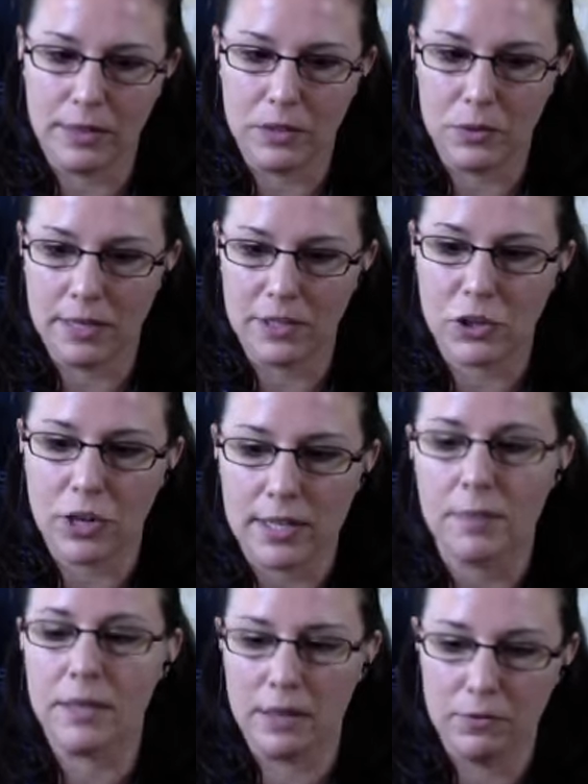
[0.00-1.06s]
you like try
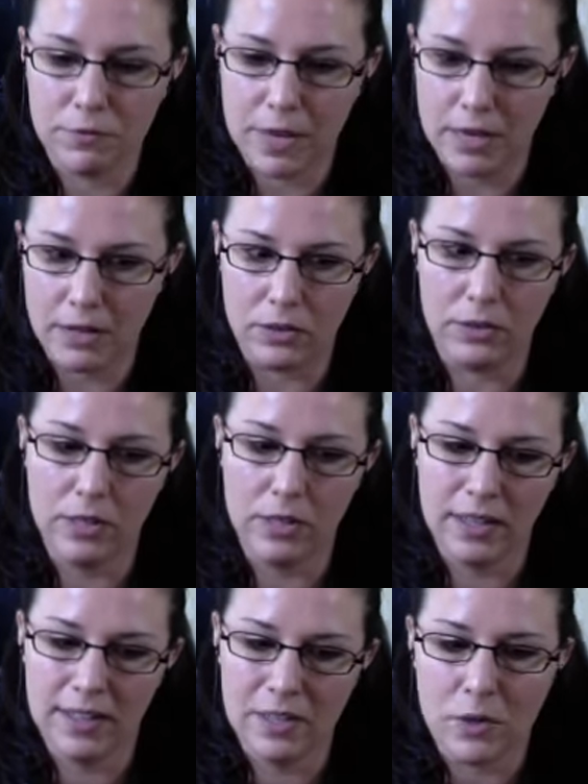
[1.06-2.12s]
something and fail,
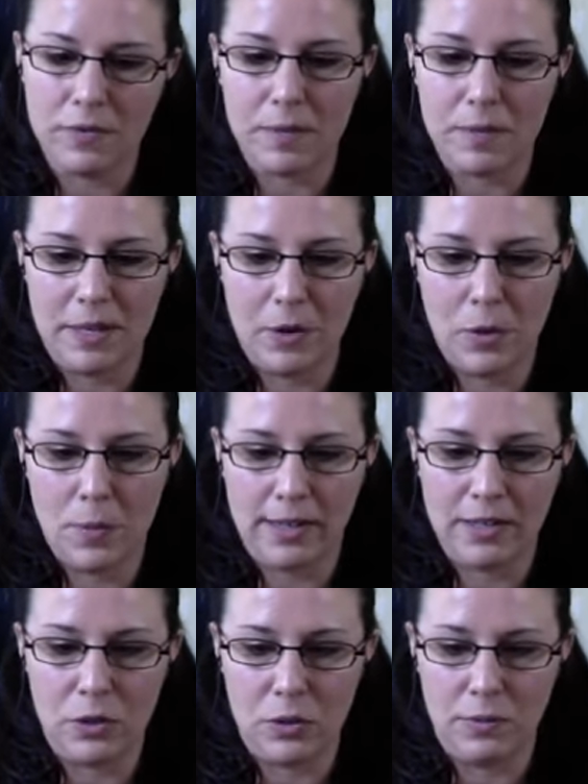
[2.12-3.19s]
you have something to go back
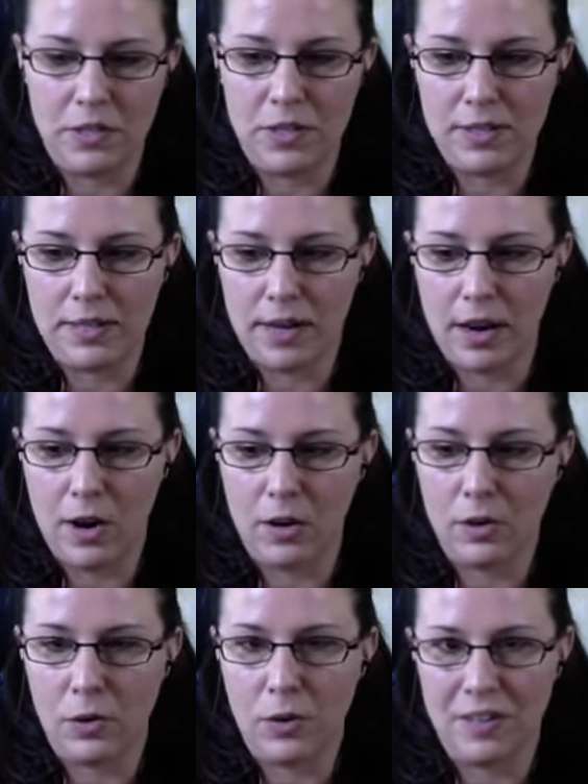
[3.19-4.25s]
to, versus like a
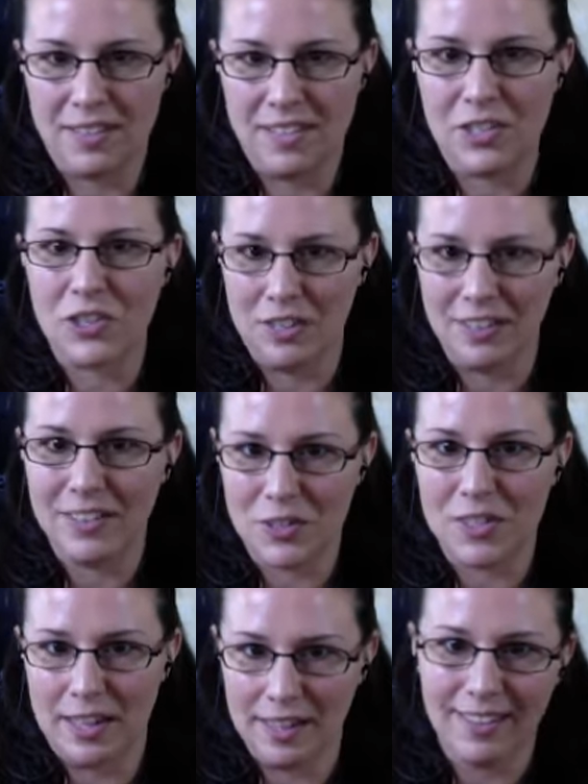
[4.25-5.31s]
hierarchical organization, like you're
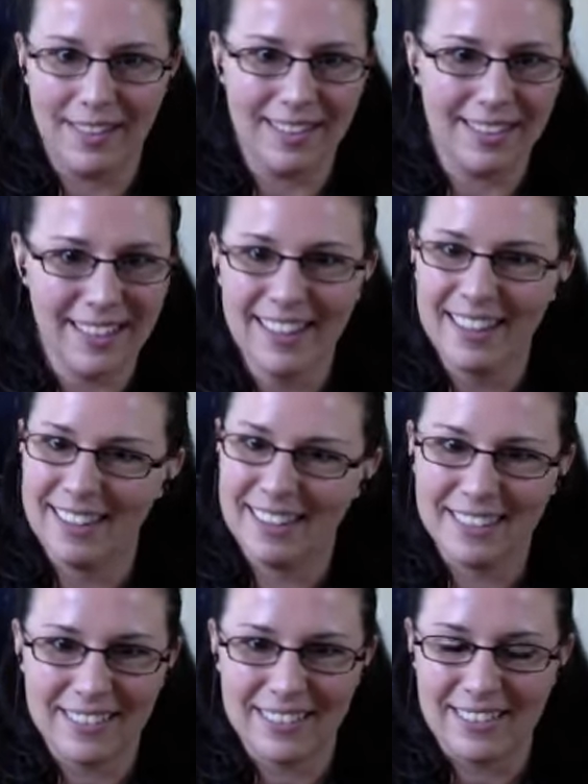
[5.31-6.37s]
saying, like
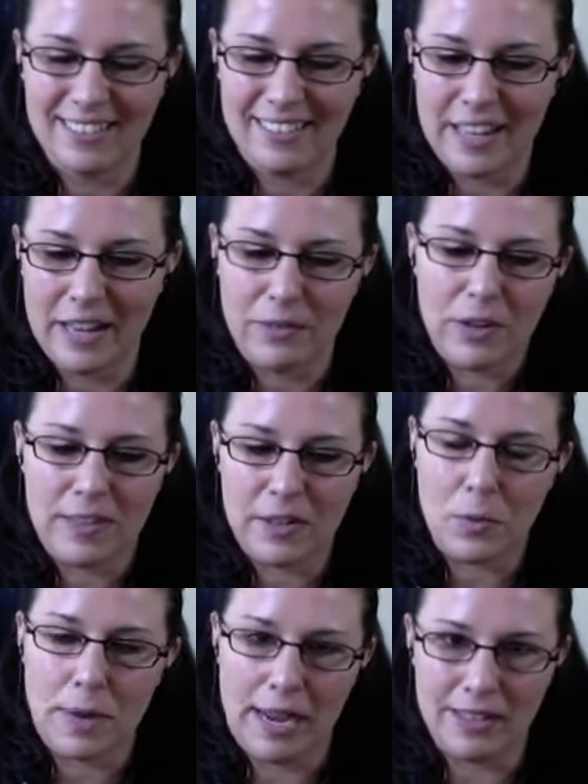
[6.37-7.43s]
they have nothing to
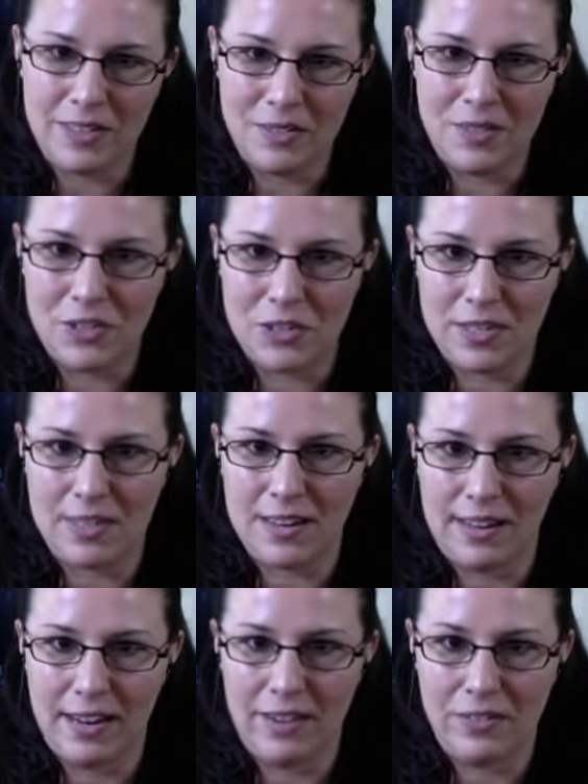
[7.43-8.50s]
go back to. They just
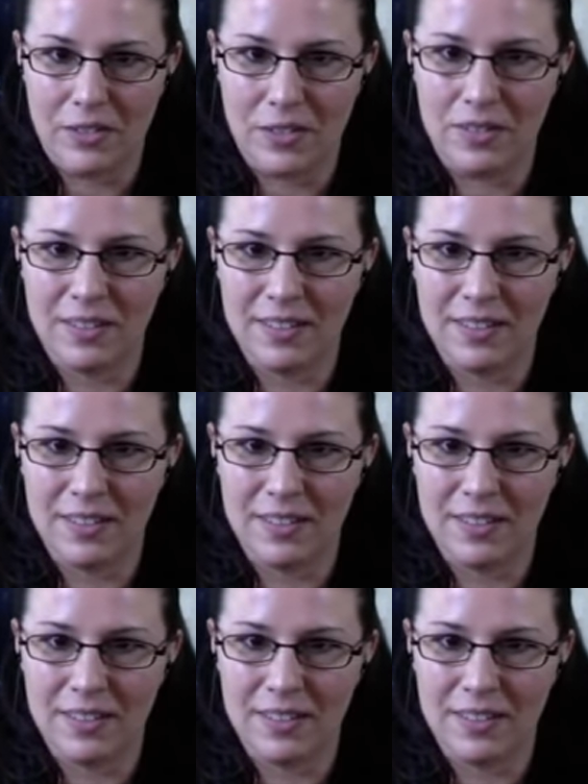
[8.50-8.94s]
kind of have to